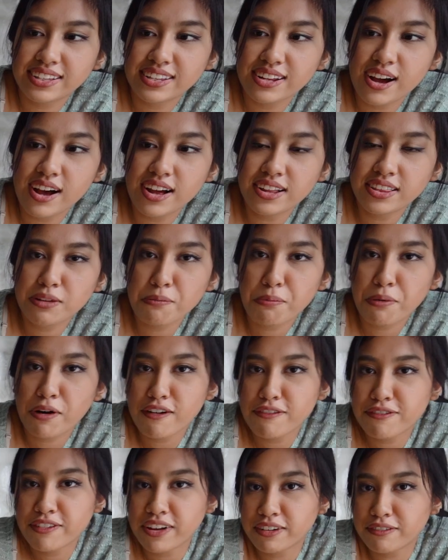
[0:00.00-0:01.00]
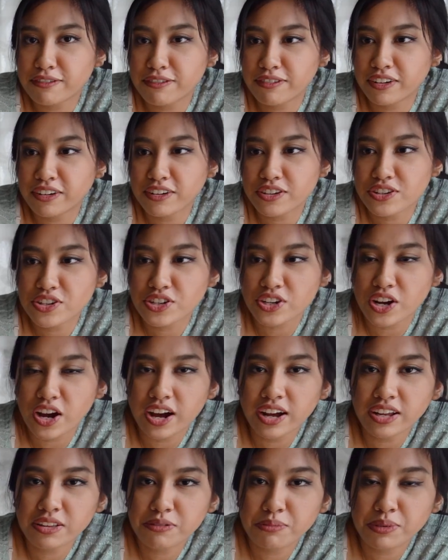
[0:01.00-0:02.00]
Not the perfect first
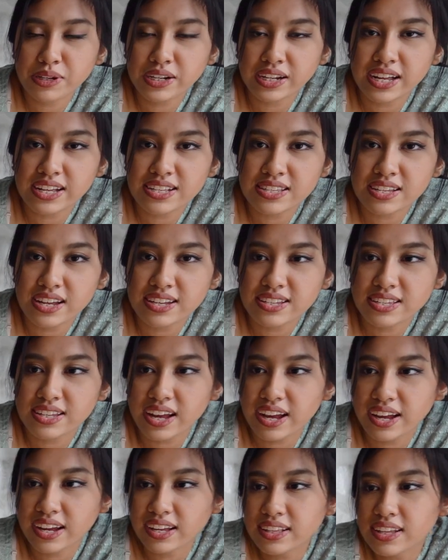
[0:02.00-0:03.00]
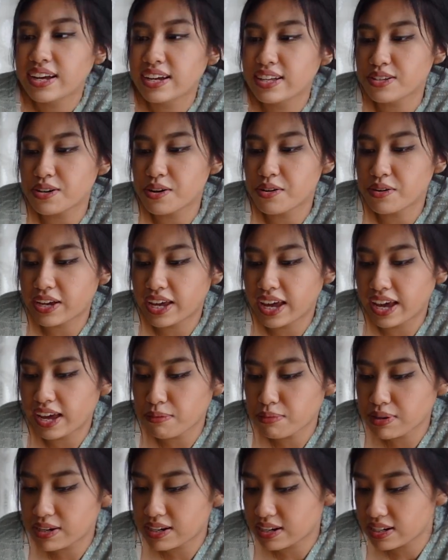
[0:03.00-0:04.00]
shot, but as I said, it's okay
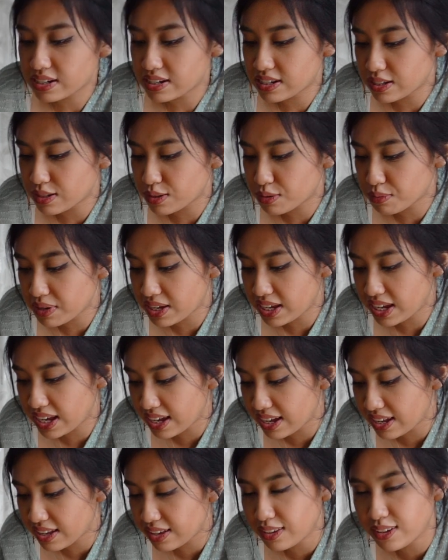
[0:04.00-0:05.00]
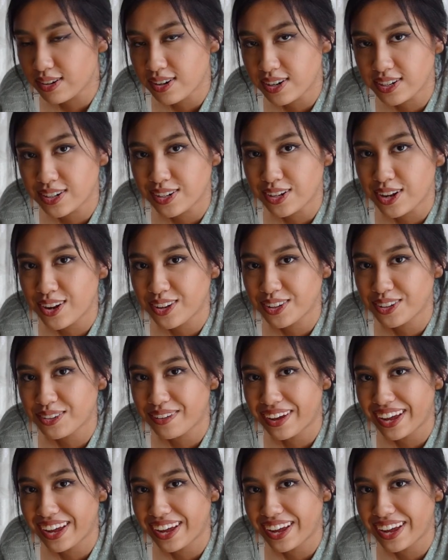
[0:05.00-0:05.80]
because we can learn along the